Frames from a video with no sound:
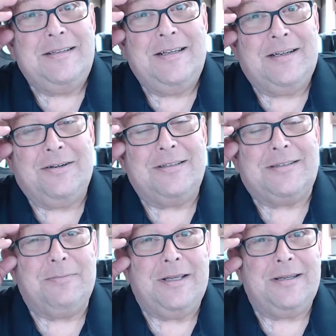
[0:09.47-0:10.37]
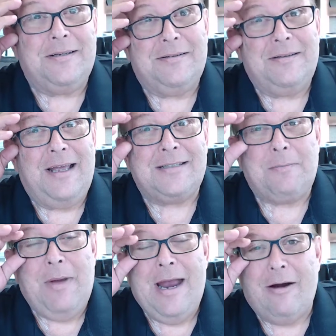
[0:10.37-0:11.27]
it occurs to me that as a
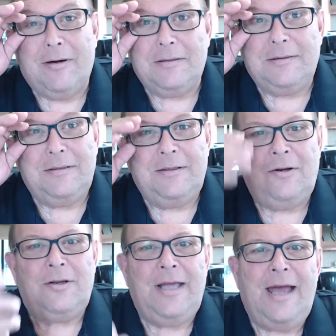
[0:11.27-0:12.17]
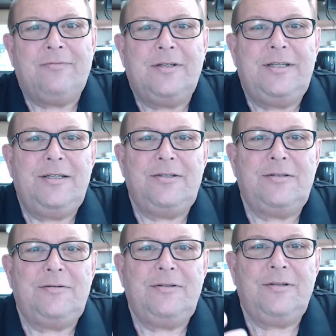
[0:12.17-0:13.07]
parent, you know, you have to
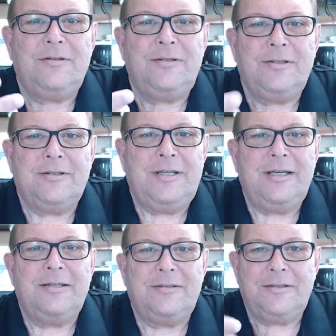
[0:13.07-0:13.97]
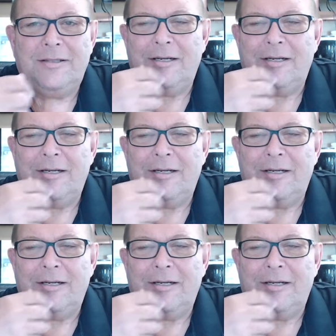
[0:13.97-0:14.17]
teach your your kids, you